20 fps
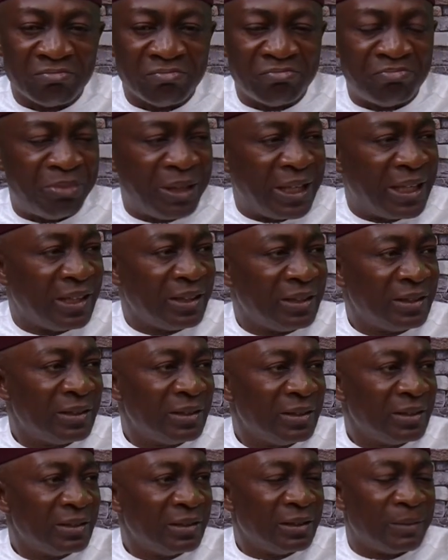being
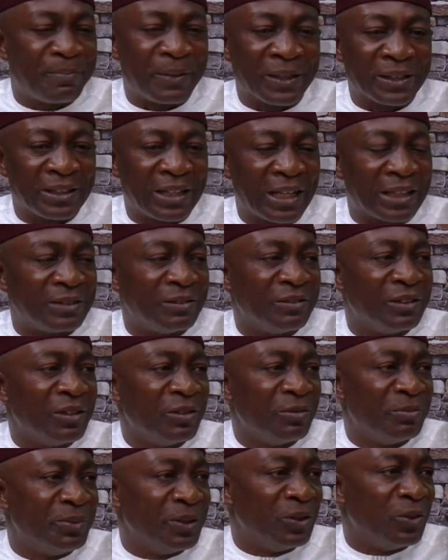the person that will
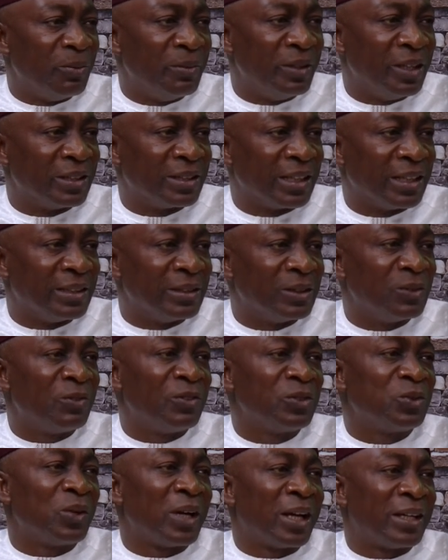be nominated is
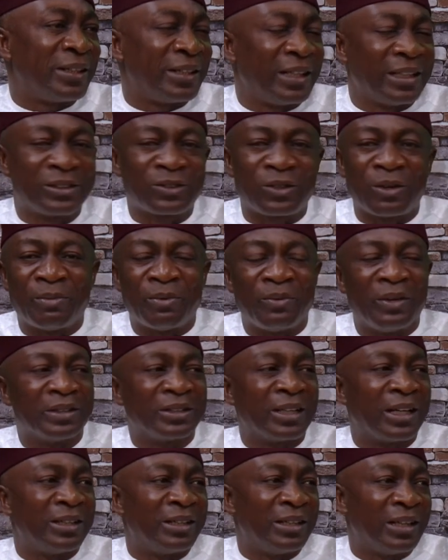able to address Commonwealth
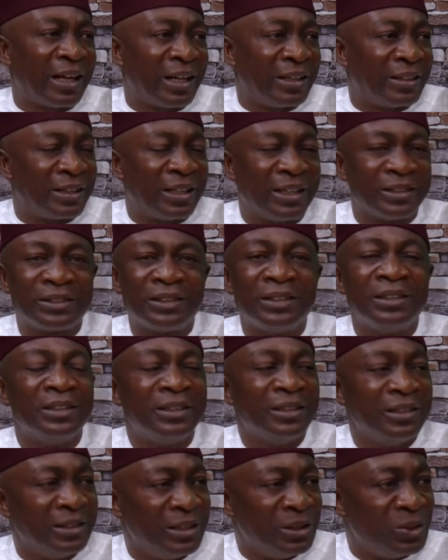and address
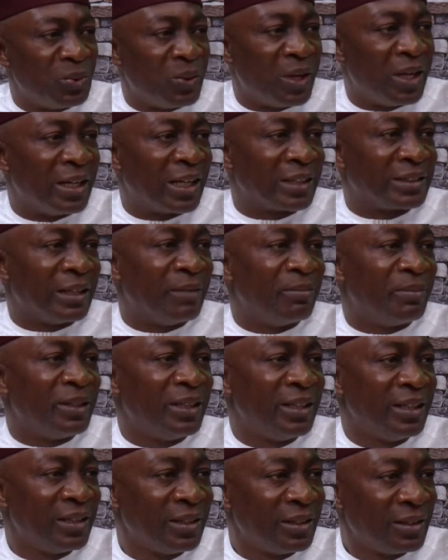the UN
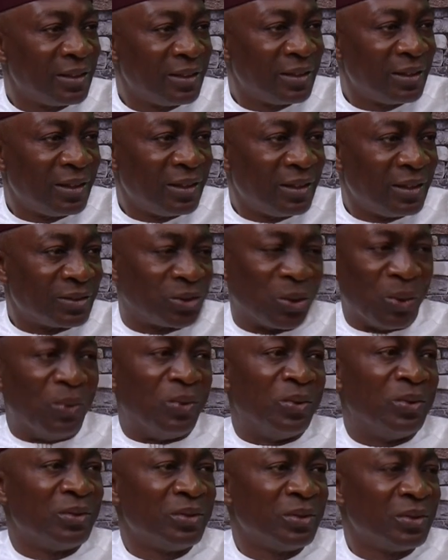Assembly. ECOWAS.
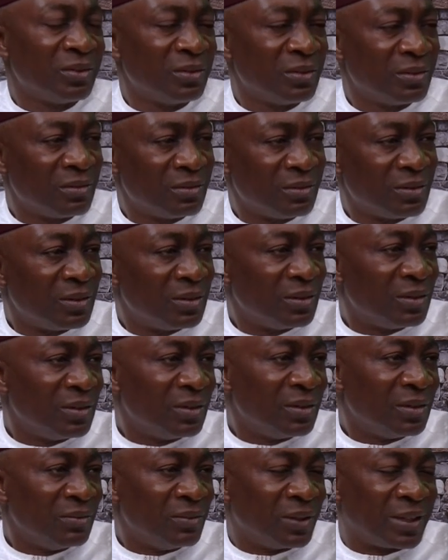So,
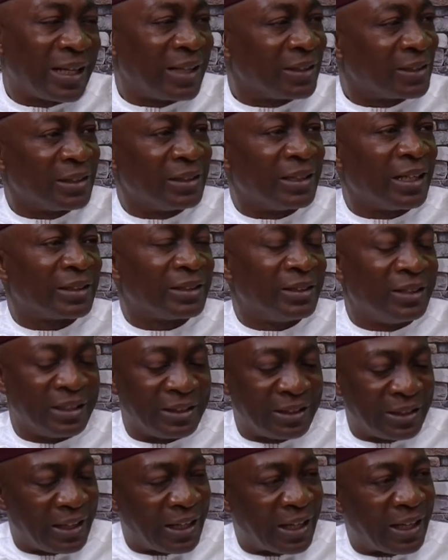we can say that
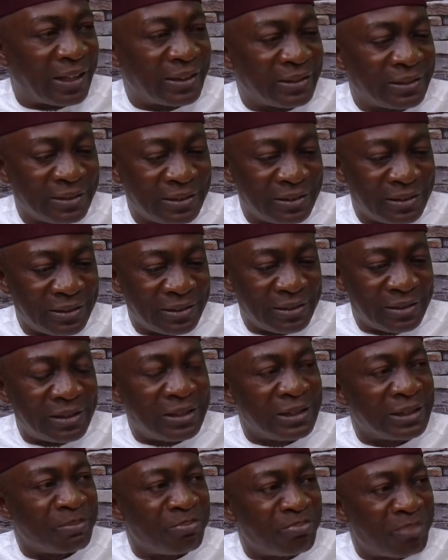Nigeria
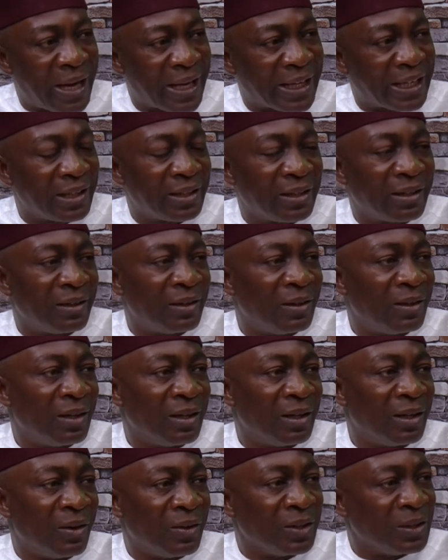is back
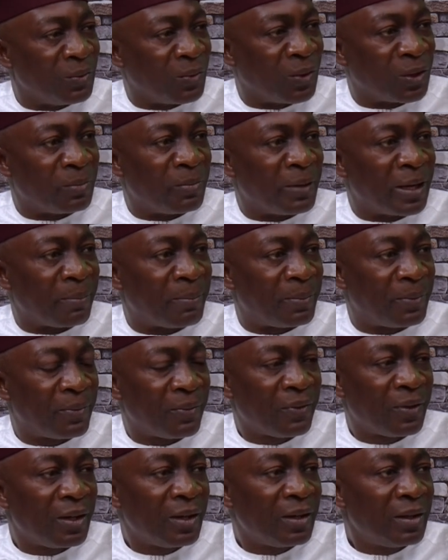on the world map.
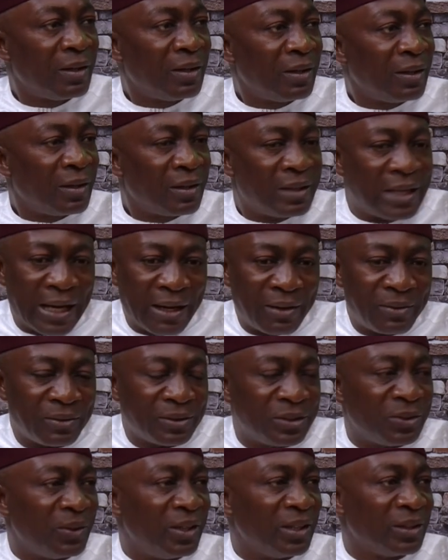Now,
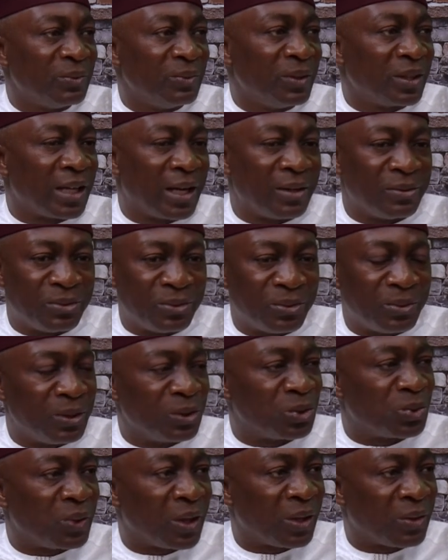the only thing we can do
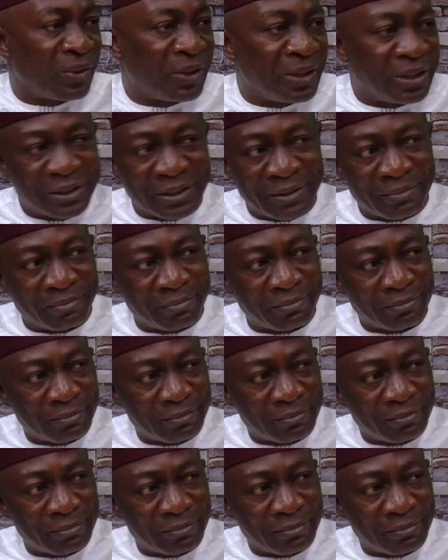is to encourage him.